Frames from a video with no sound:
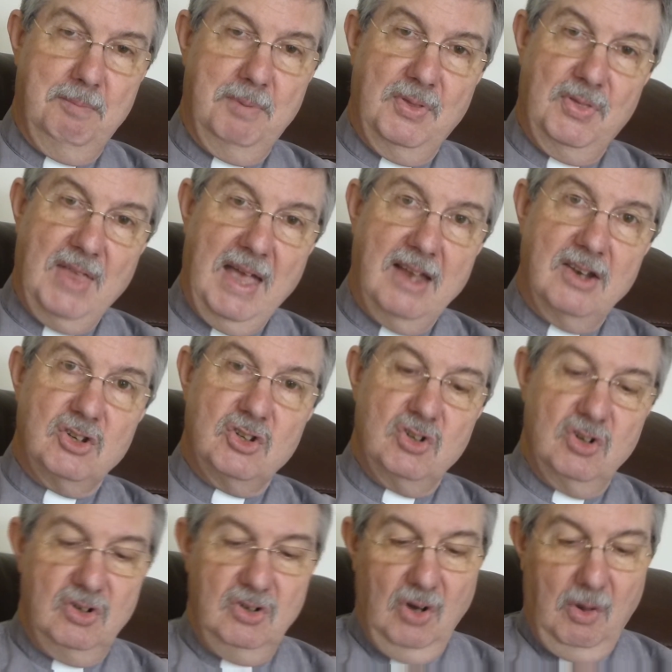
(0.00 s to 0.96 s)
But that
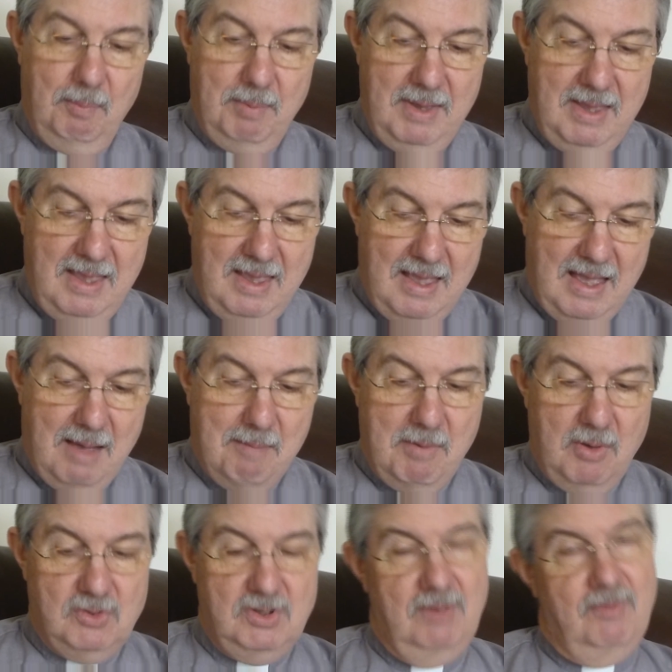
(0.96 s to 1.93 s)
should not be our
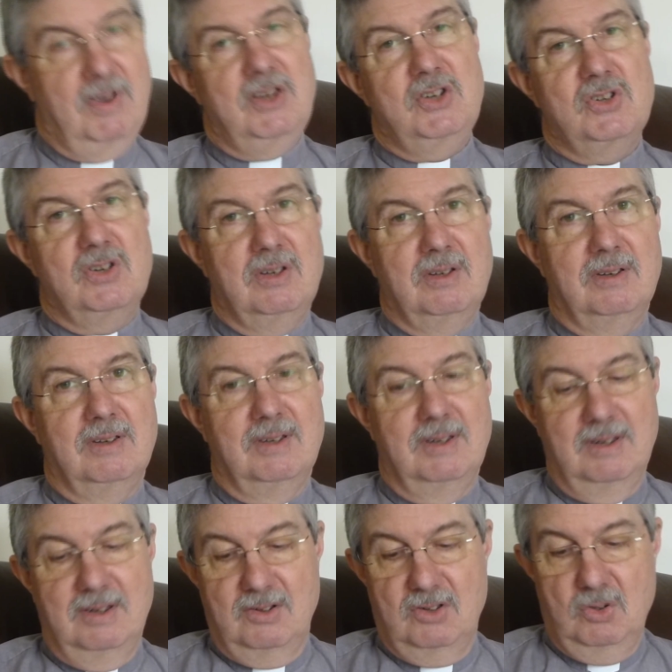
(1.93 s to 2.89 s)
motivation
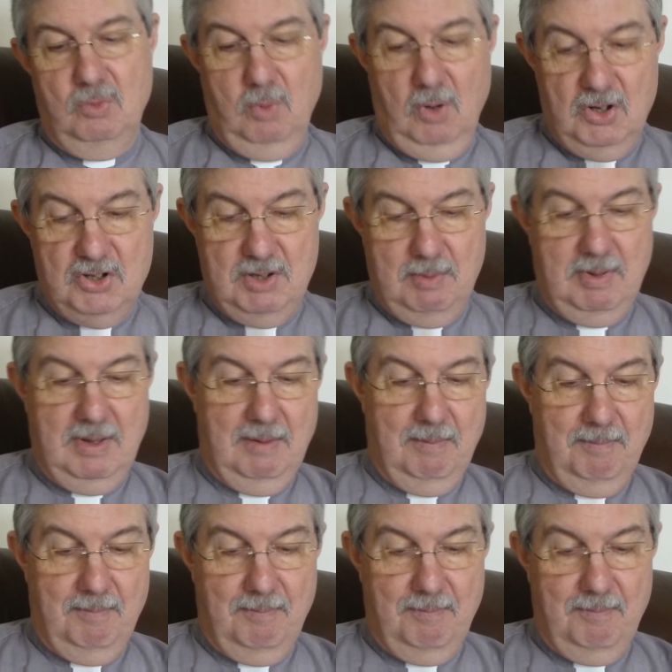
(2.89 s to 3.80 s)
to worship him.